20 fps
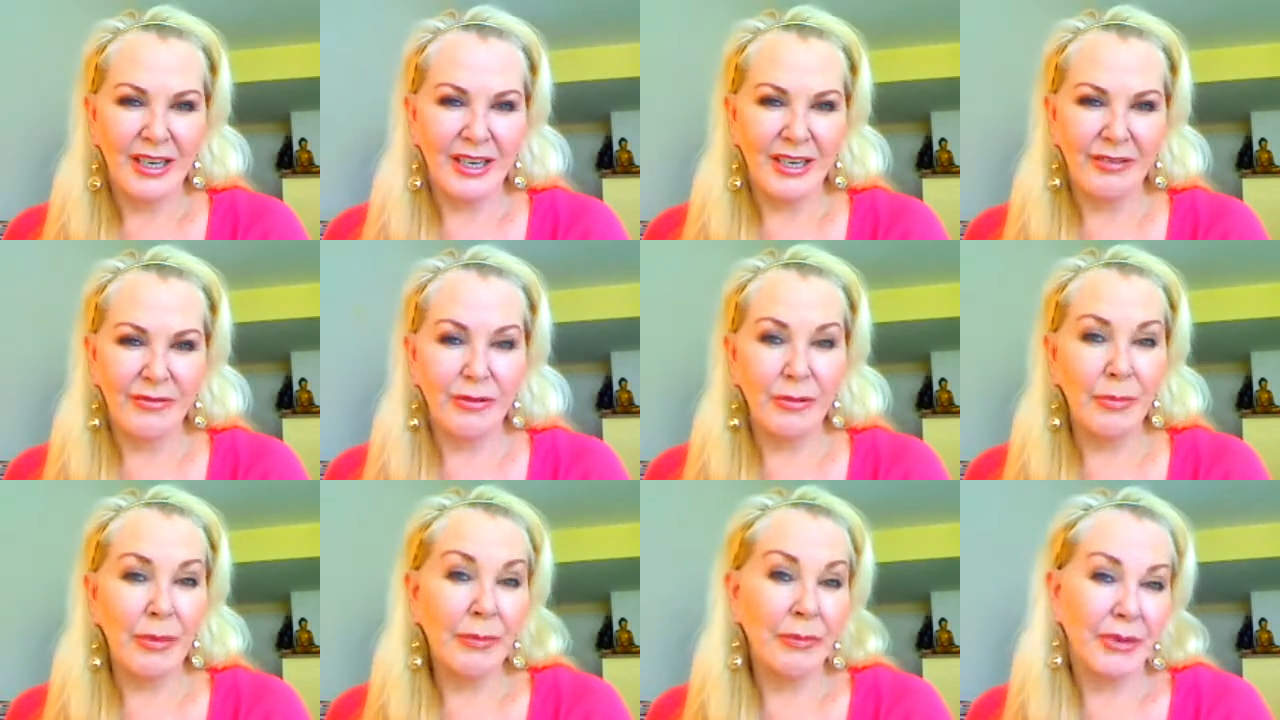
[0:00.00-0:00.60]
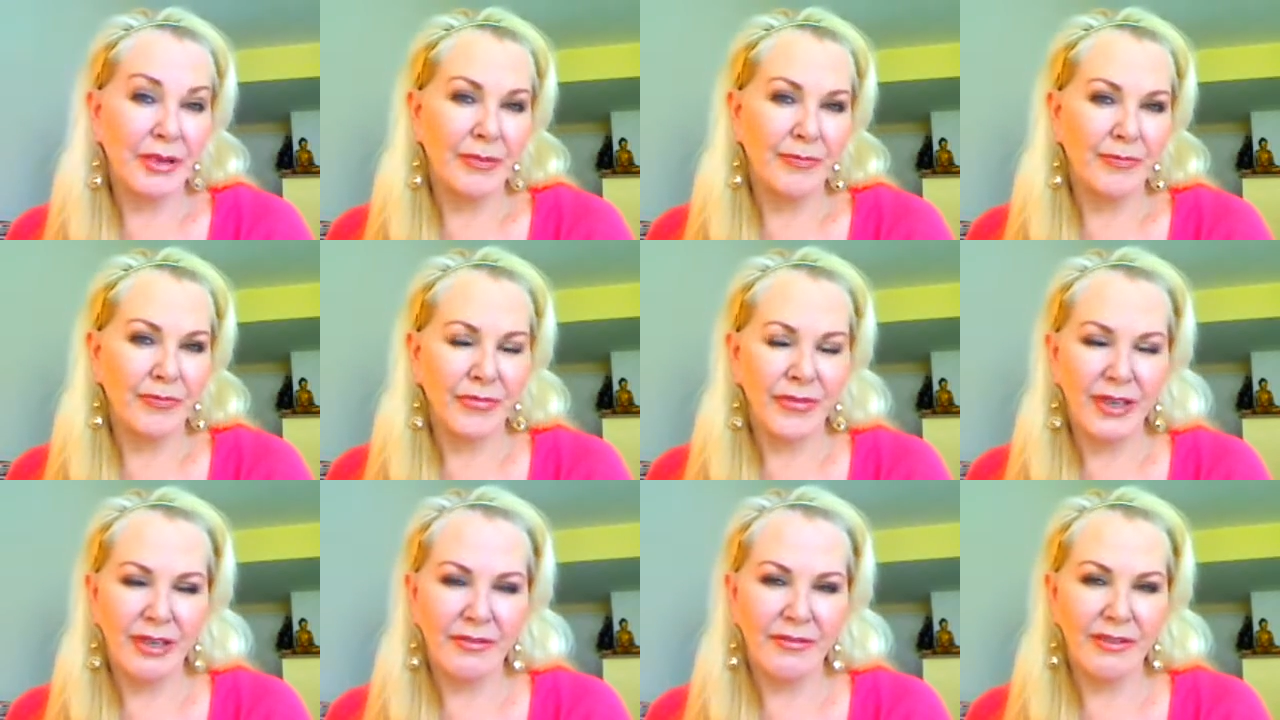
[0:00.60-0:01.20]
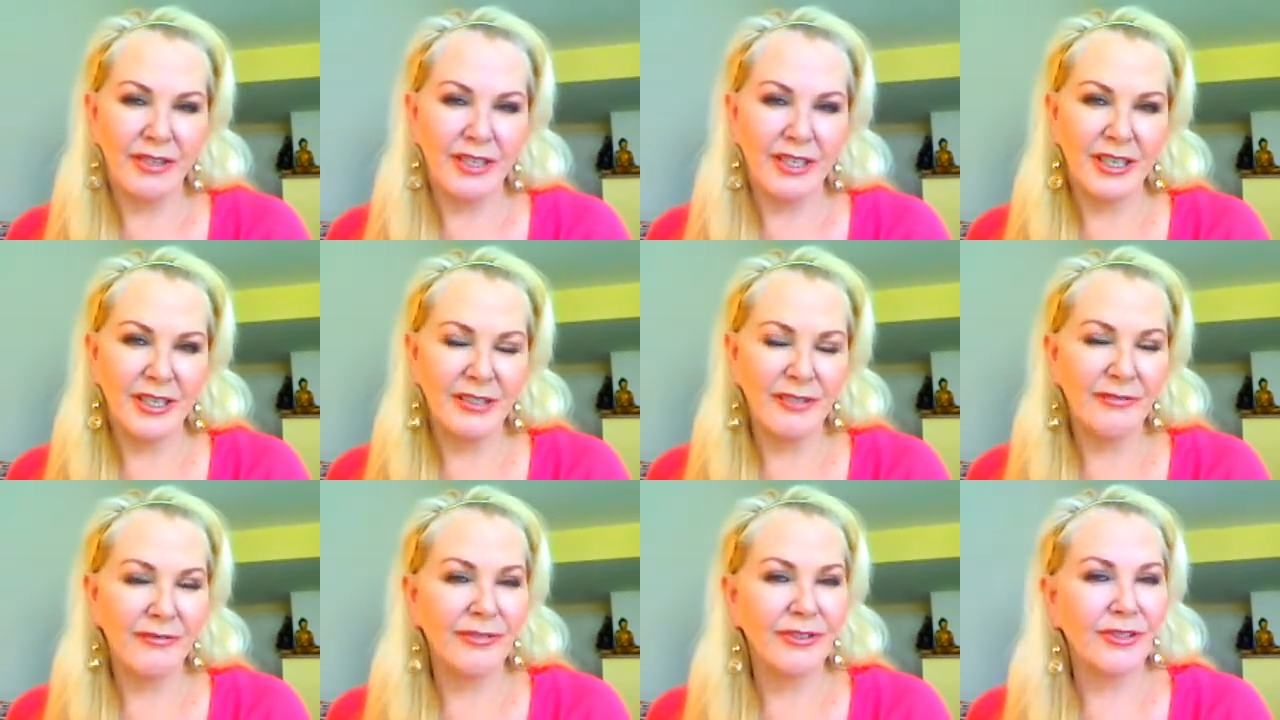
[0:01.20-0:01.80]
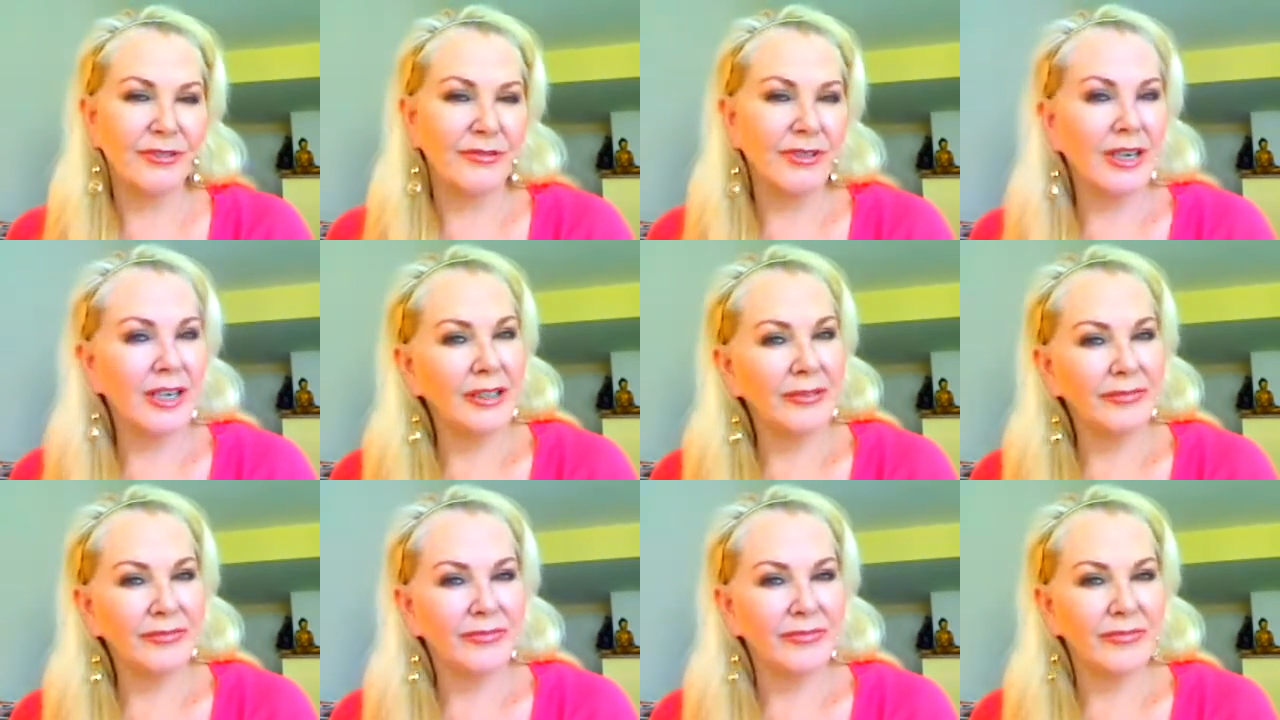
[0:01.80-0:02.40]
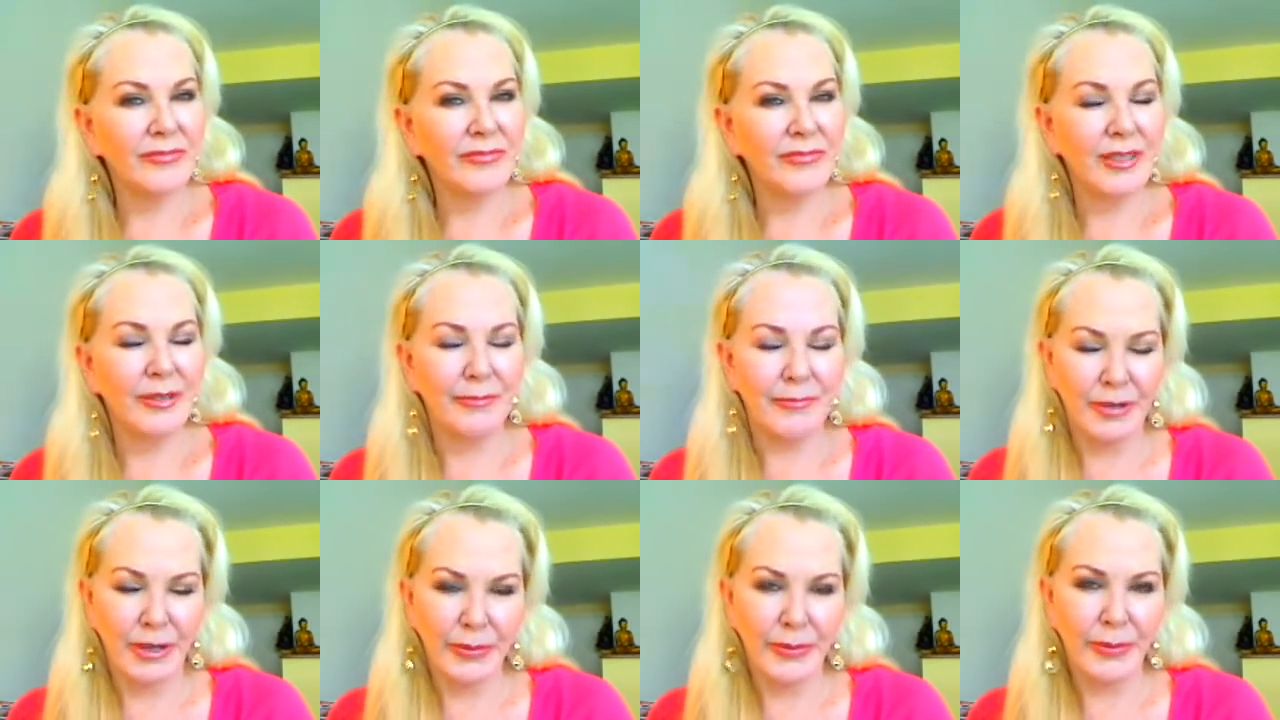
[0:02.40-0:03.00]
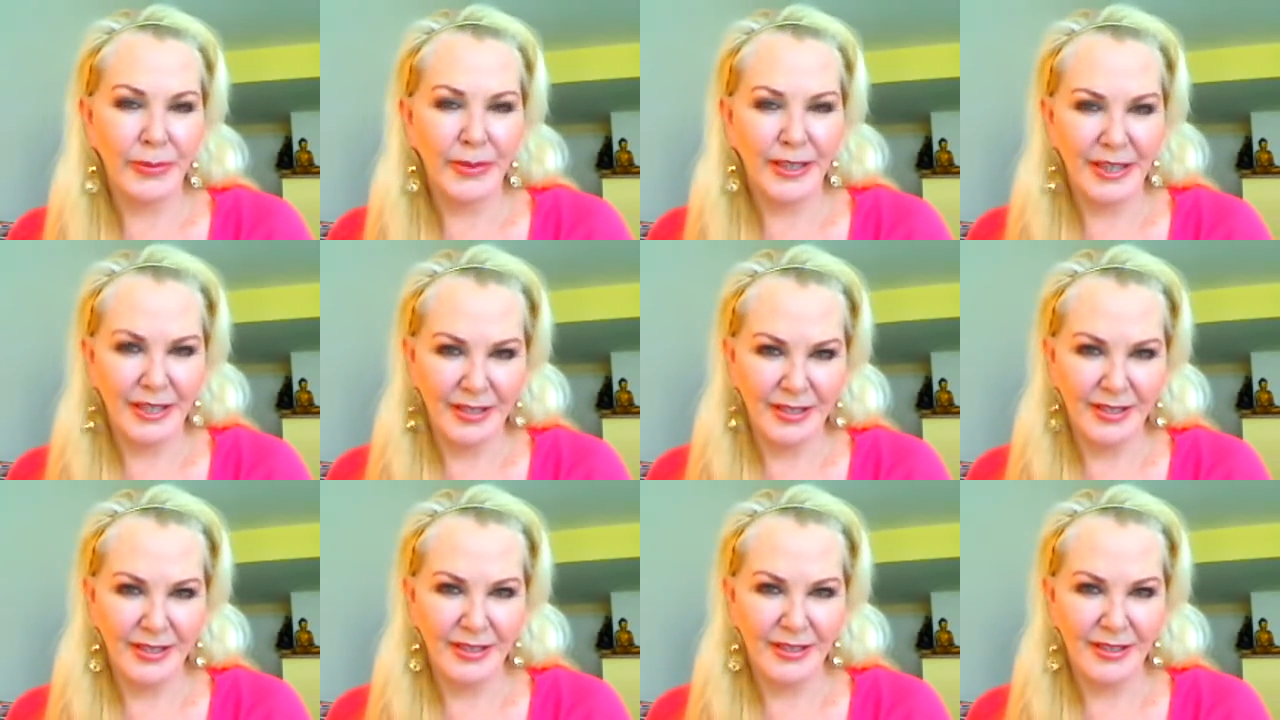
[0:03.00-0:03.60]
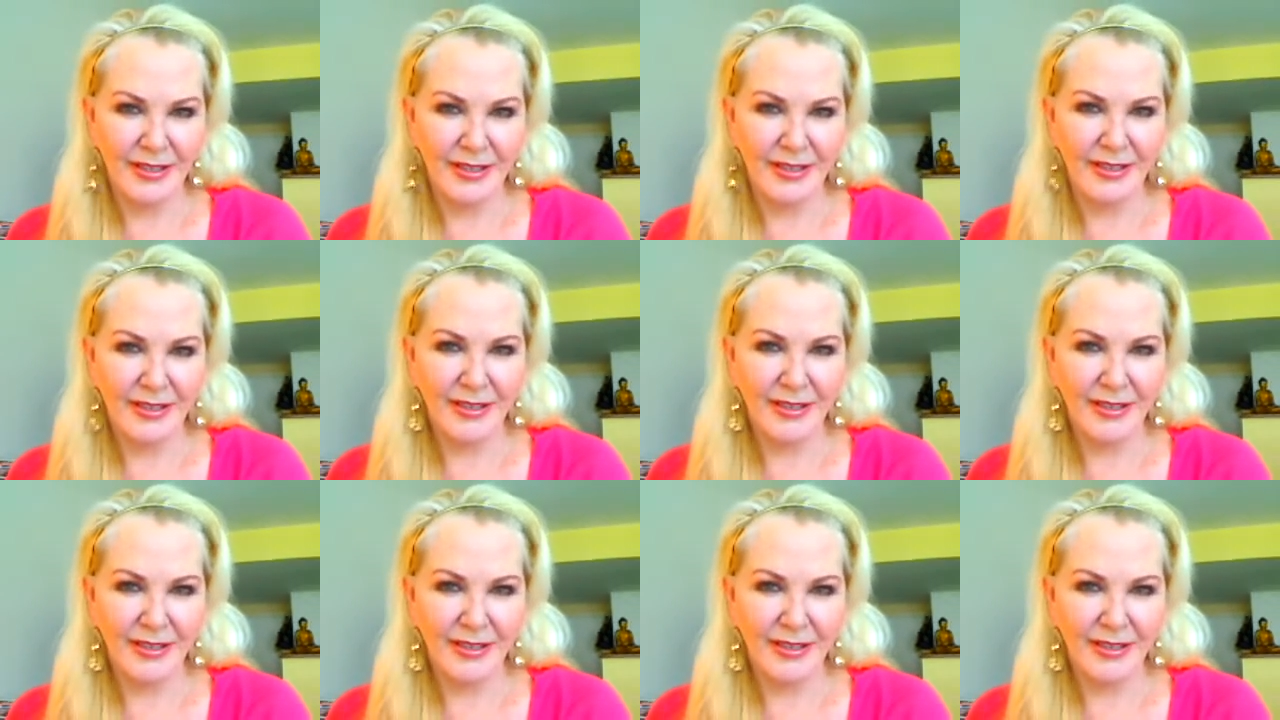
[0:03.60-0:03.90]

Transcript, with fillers: And remember, if it doesn't feel right, it probably isn't.